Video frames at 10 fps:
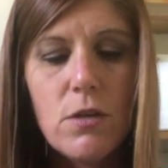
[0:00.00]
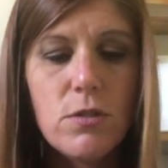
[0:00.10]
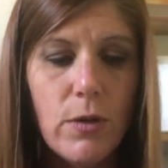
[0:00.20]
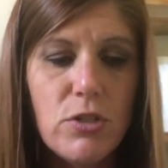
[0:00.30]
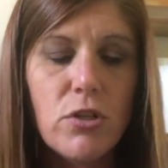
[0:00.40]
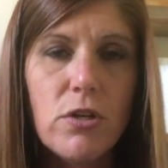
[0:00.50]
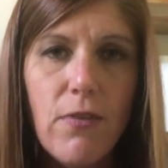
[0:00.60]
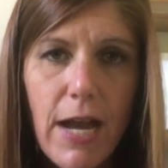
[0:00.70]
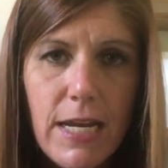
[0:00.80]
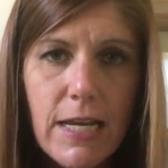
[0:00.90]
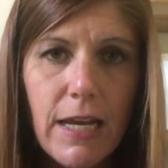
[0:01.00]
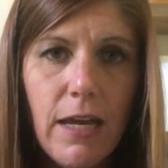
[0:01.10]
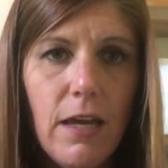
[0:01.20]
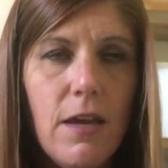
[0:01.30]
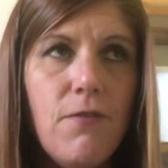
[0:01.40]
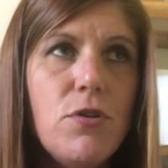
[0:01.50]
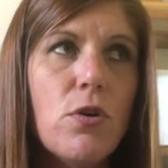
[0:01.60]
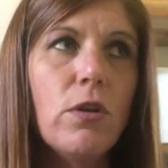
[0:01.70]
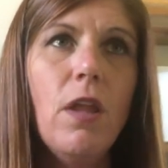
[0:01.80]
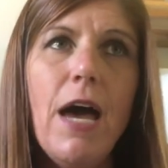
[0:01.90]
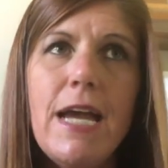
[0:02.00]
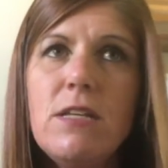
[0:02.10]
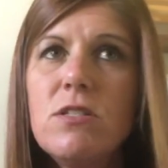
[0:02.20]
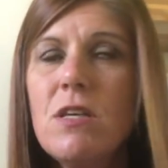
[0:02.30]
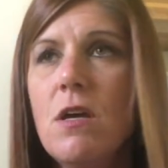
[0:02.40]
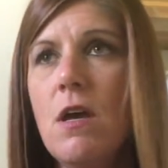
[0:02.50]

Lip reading: So as you're dividing it, if your lines,